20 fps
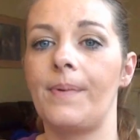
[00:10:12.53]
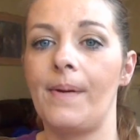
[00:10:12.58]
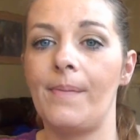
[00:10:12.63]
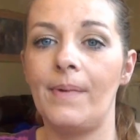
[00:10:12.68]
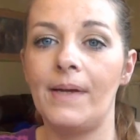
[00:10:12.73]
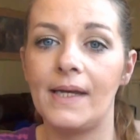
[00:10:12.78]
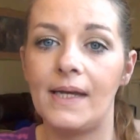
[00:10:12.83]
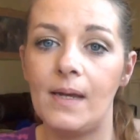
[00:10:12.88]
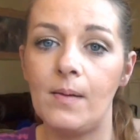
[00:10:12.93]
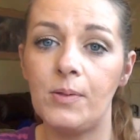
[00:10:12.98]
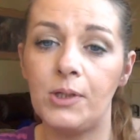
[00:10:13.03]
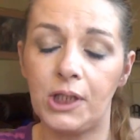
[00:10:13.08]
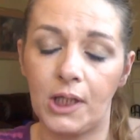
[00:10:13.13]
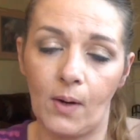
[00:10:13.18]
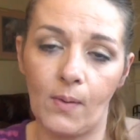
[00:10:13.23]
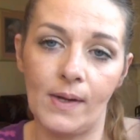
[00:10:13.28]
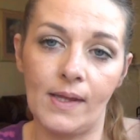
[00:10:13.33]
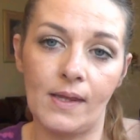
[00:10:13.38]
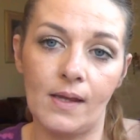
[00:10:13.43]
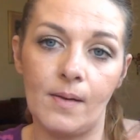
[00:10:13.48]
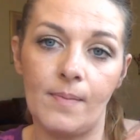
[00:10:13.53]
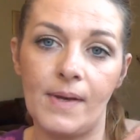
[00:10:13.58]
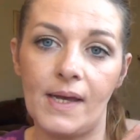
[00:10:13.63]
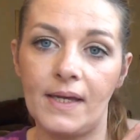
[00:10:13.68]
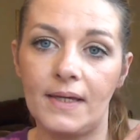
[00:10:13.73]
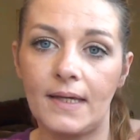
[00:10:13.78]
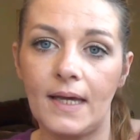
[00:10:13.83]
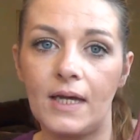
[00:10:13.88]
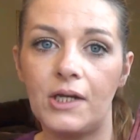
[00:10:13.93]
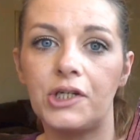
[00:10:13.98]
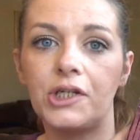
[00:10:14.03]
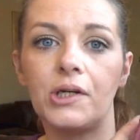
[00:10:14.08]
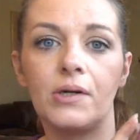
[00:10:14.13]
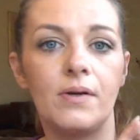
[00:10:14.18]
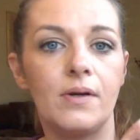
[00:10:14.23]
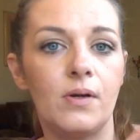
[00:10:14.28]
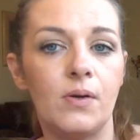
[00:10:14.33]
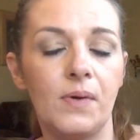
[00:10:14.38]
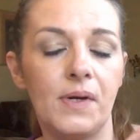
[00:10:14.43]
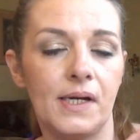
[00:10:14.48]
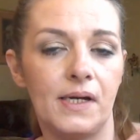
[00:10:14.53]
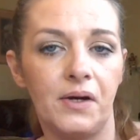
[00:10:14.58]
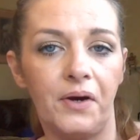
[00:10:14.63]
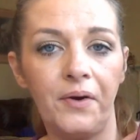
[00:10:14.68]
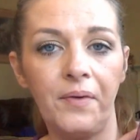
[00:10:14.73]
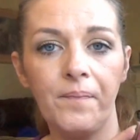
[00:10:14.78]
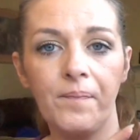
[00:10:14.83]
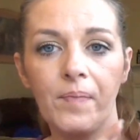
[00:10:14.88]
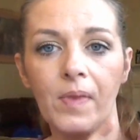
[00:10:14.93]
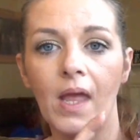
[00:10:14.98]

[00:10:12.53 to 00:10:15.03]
but I'm going to keep showing them in case you're new here.